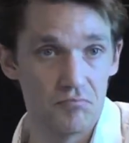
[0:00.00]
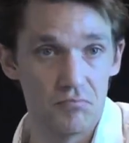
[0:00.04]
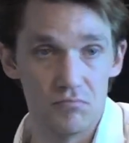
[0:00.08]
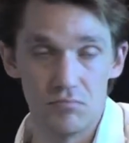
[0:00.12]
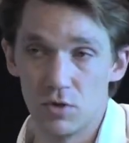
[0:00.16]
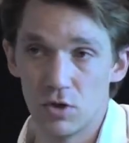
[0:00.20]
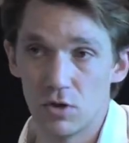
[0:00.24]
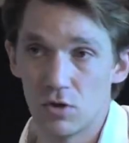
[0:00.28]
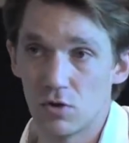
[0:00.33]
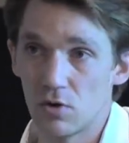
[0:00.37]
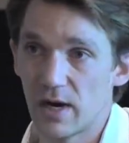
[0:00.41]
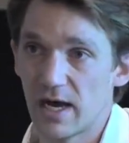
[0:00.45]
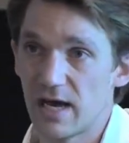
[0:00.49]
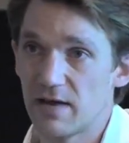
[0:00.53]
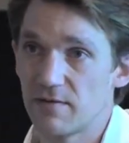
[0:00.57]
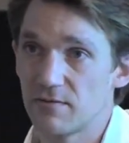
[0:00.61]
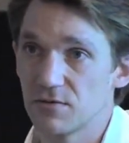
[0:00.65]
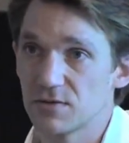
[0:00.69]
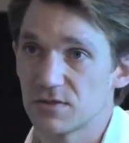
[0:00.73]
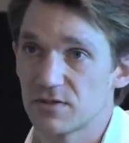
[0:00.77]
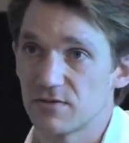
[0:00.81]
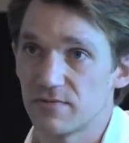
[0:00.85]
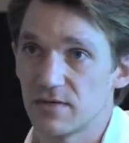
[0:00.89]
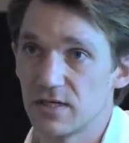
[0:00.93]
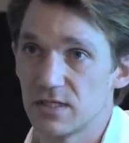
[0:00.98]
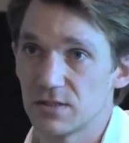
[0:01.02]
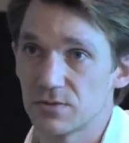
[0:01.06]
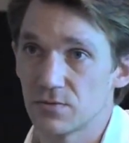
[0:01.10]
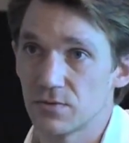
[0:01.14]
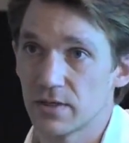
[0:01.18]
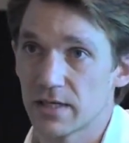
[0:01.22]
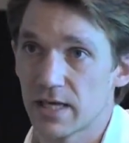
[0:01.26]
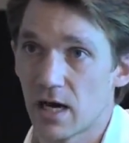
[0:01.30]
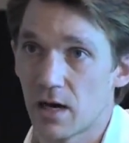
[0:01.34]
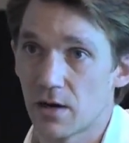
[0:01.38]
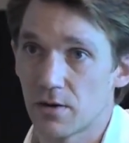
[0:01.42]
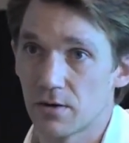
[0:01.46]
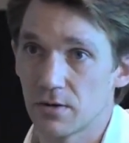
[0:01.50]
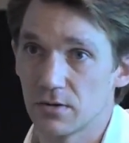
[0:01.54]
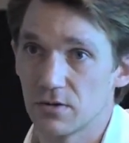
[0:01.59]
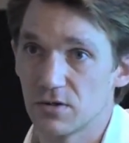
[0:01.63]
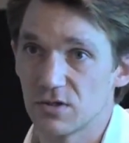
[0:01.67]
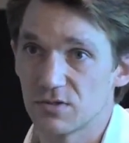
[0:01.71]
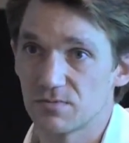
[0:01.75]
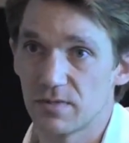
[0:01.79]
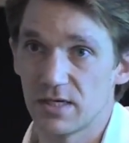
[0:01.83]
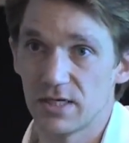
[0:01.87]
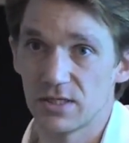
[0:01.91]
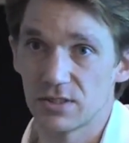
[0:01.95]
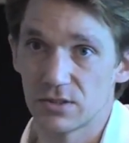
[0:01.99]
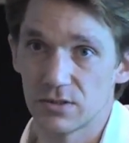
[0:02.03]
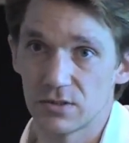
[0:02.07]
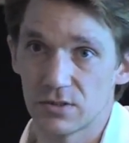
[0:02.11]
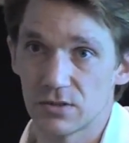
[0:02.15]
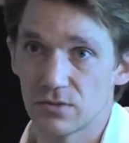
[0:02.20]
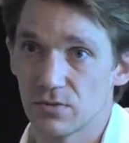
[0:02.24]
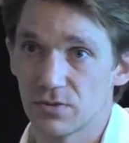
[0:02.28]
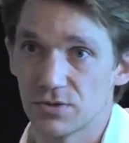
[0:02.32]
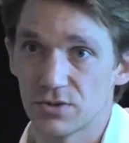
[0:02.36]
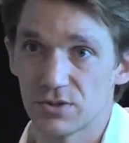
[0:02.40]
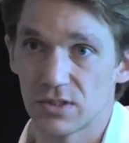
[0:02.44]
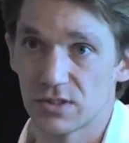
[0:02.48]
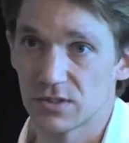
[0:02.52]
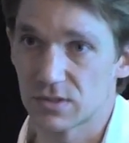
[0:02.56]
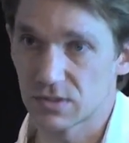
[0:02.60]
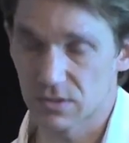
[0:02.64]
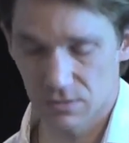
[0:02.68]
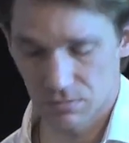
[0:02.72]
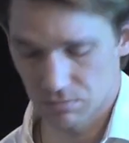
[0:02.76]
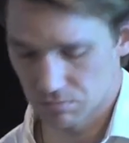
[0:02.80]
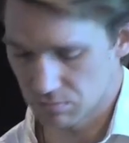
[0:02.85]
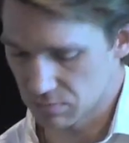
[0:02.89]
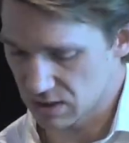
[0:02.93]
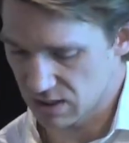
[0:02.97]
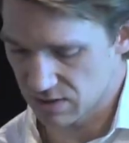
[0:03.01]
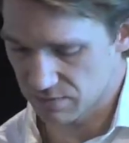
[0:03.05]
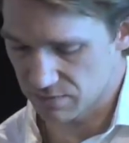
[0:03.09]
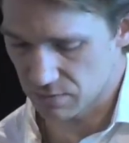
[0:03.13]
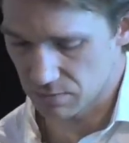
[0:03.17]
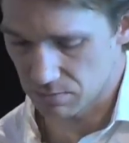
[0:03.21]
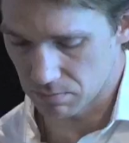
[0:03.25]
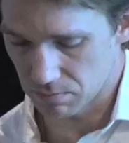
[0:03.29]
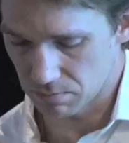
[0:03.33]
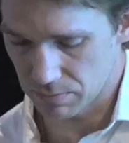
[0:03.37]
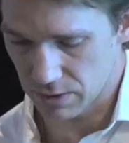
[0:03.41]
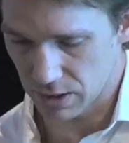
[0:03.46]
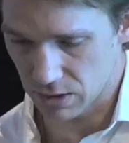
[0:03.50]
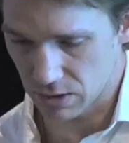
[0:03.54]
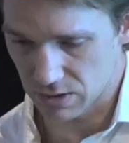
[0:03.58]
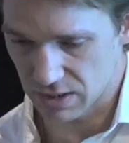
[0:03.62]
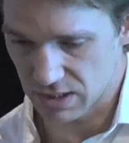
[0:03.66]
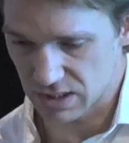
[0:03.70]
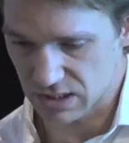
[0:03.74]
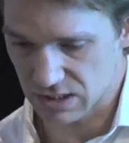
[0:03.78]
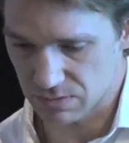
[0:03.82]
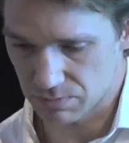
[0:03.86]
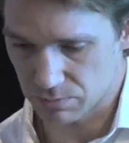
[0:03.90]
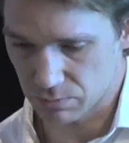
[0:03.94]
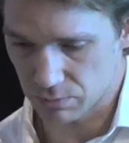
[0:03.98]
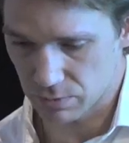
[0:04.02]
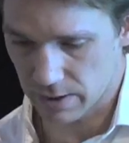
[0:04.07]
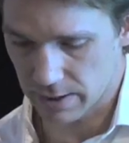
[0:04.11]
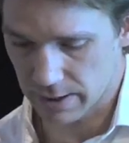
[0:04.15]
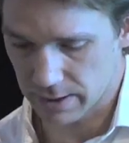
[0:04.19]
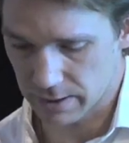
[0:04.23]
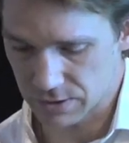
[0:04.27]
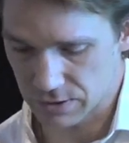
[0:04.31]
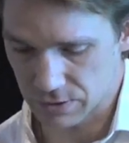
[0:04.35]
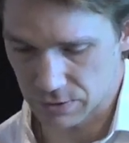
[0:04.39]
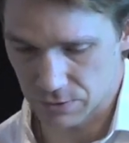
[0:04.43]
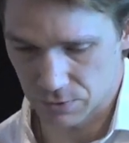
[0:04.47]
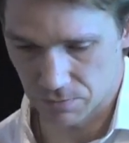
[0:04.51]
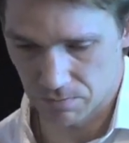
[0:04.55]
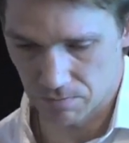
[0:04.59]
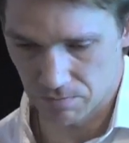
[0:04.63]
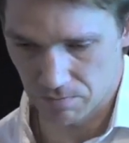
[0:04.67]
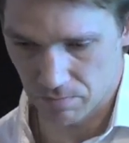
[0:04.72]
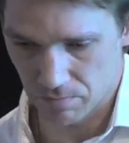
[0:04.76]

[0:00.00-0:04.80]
no adverse events were encountered in those patients who were just given paralytics prior to.